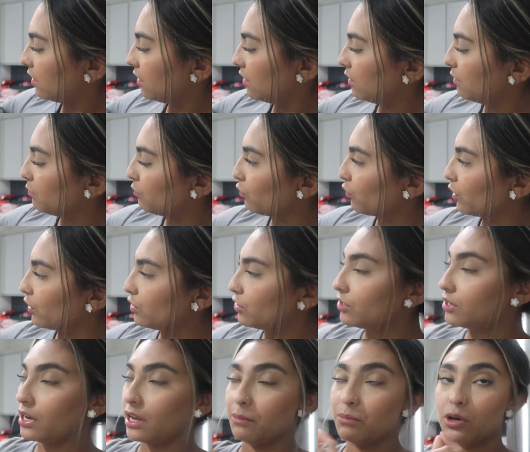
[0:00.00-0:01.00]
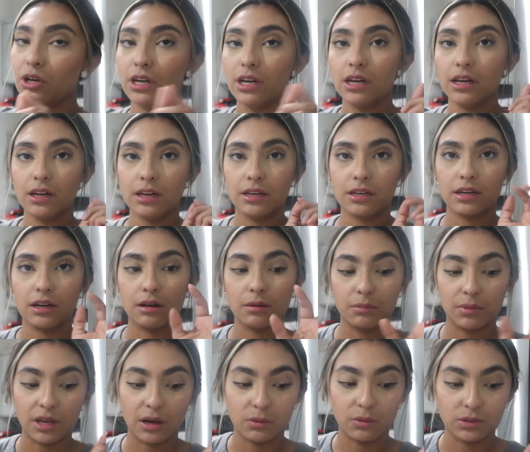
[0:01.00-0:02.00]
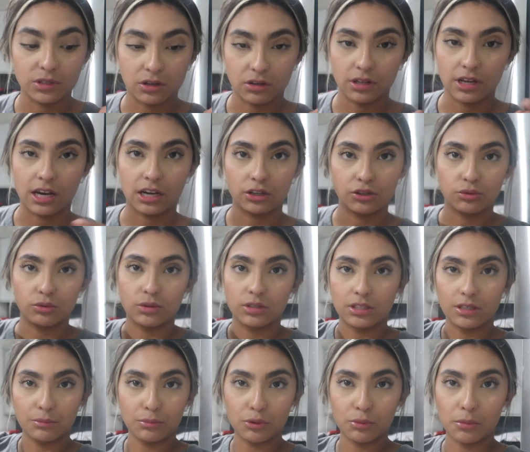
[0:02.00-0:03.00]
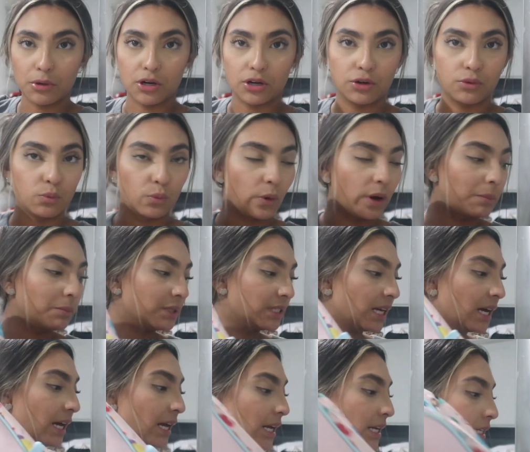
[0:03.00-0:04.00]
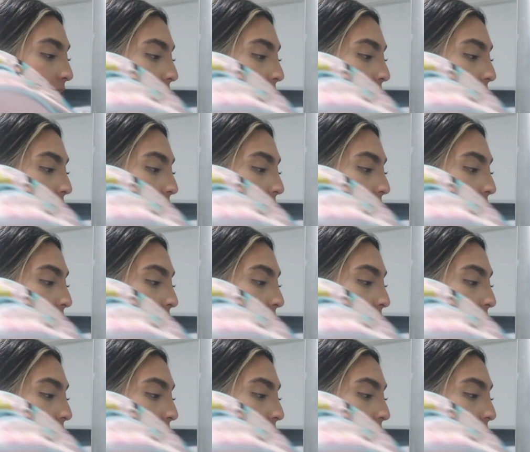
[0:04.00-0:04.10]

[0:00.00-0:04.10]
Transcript: embroidered name on it. Um, that was on the actual Simple Modern website.